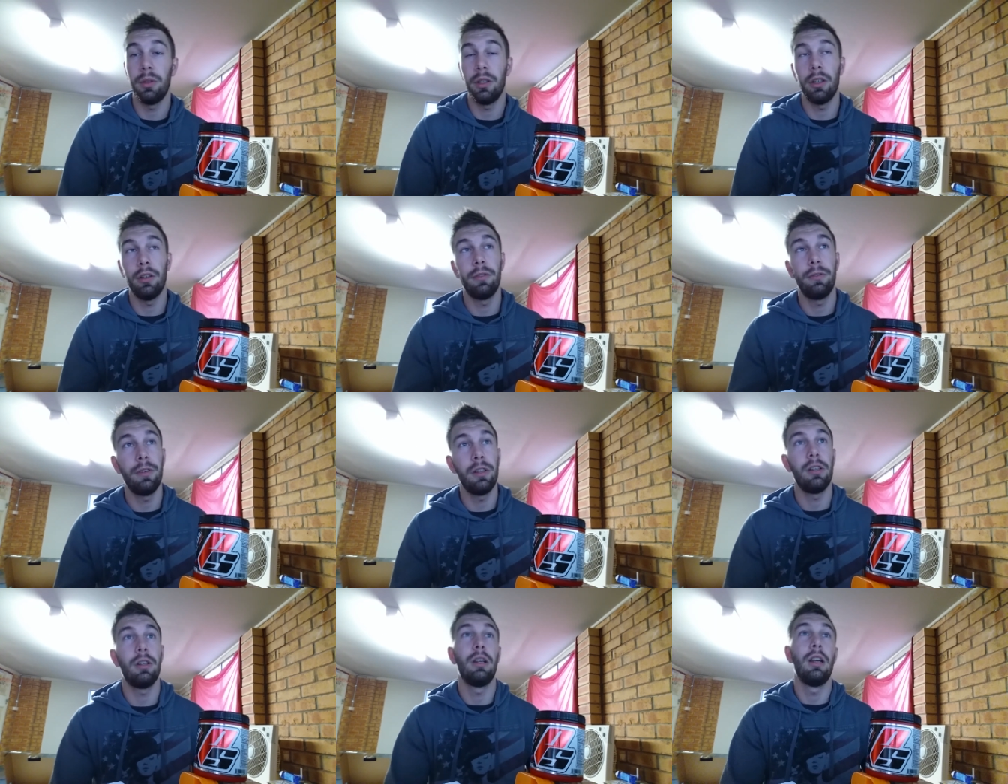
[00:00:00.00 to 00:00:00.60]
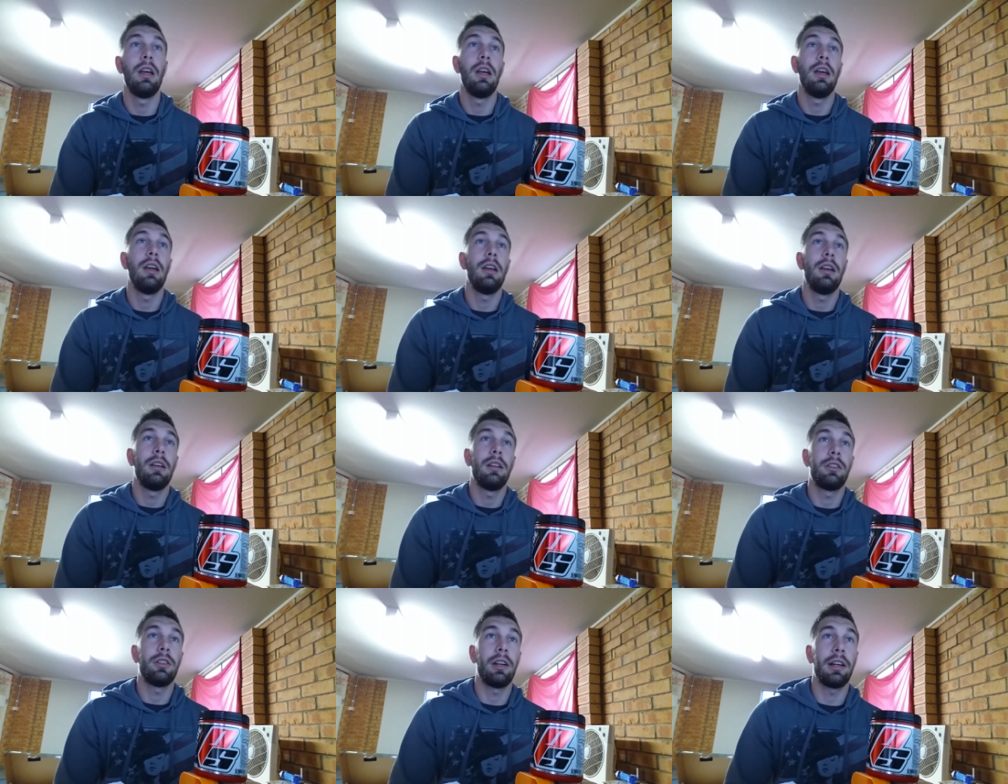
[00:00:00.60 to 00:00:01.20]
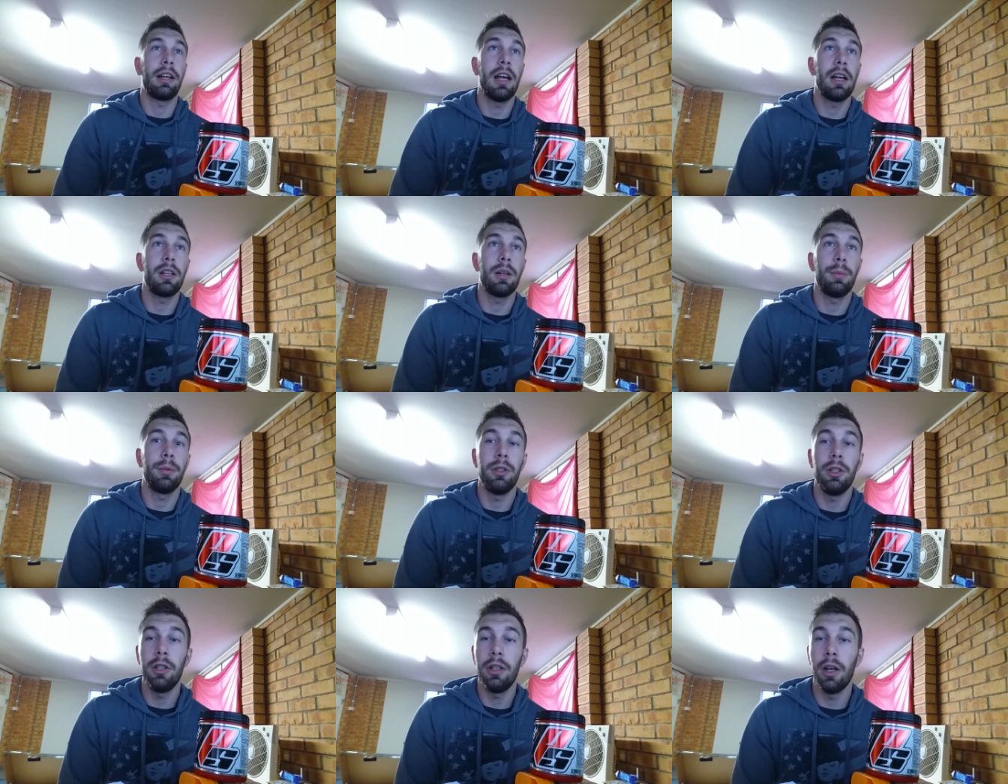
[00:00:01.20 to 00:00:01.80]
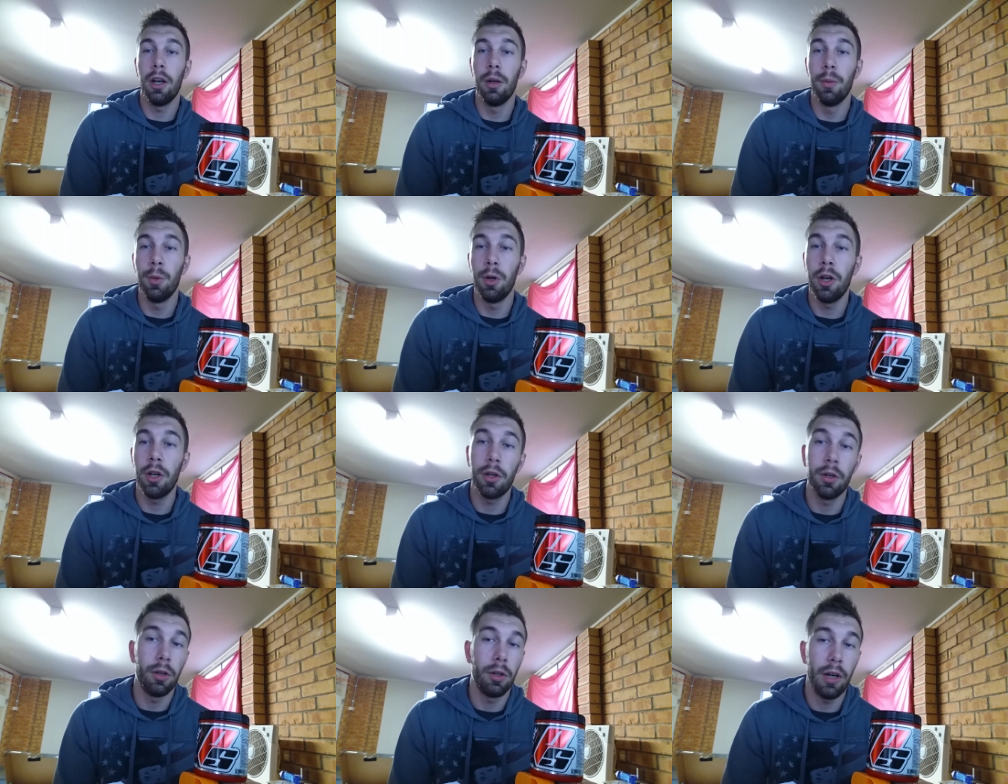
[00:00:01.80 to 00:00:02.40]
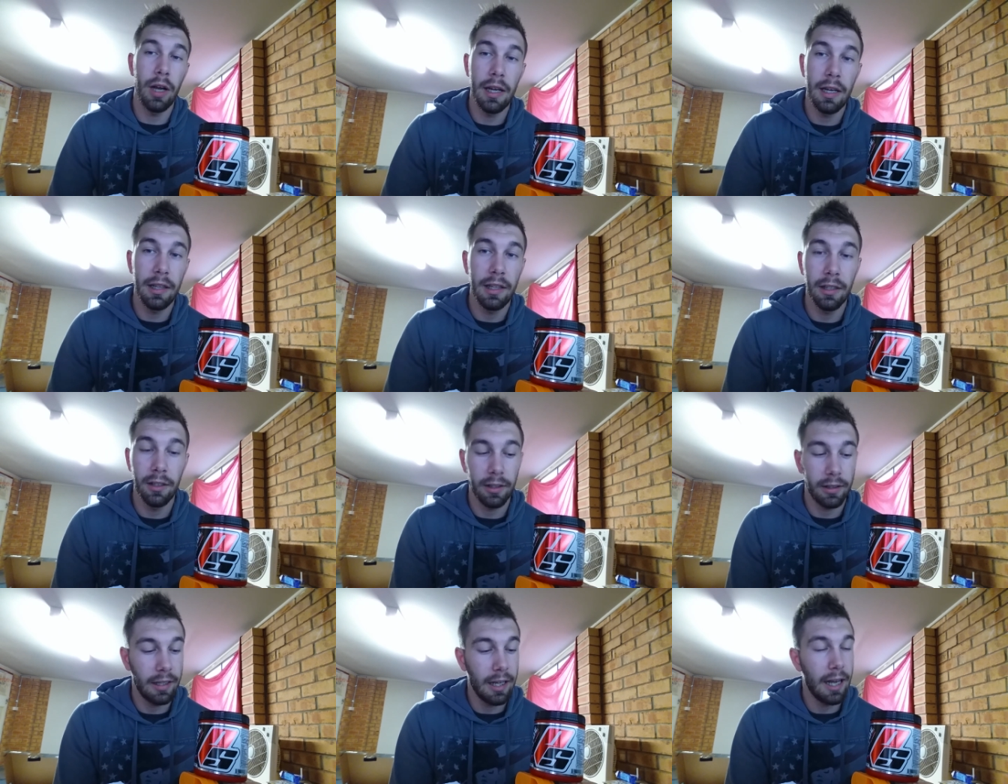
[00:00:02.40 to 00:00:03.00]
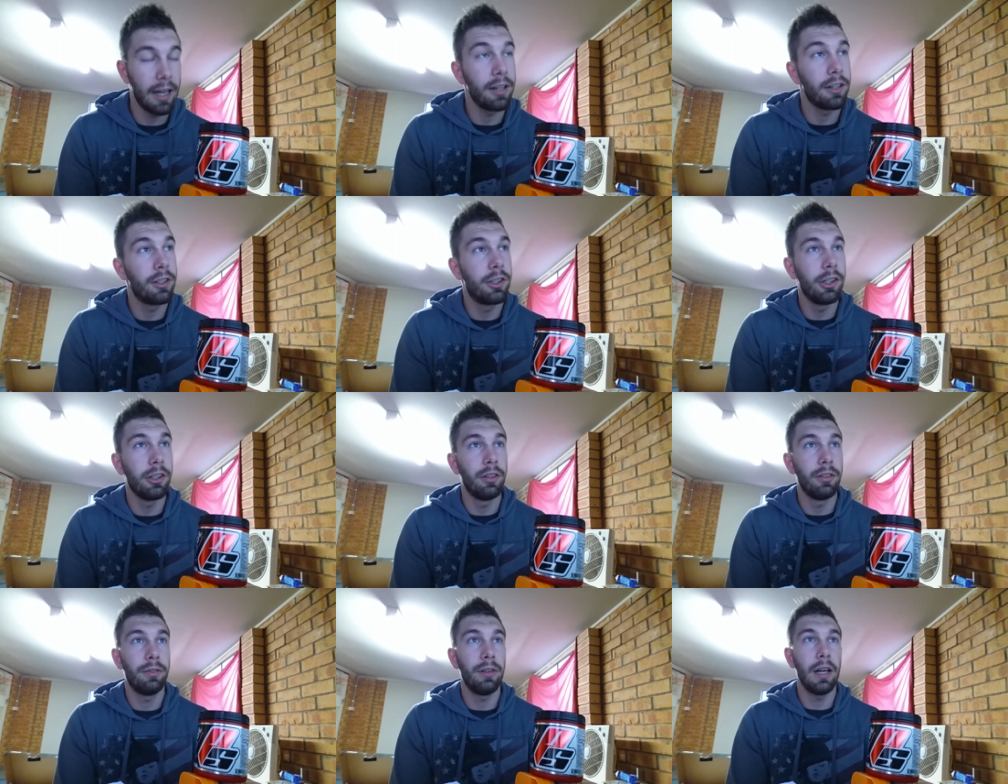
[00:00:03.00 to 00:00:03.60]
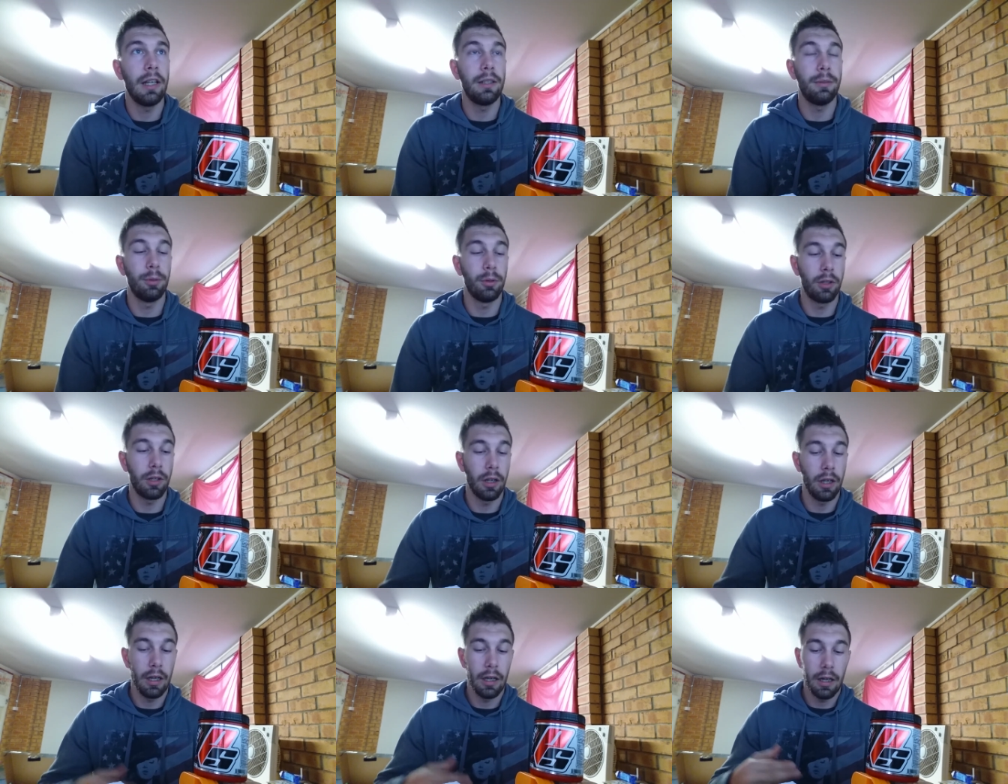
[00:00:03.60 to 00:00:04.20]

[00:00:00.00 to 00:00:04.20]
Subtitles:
You know, trying to catch up uni homework or anything like that, chill on Facebook.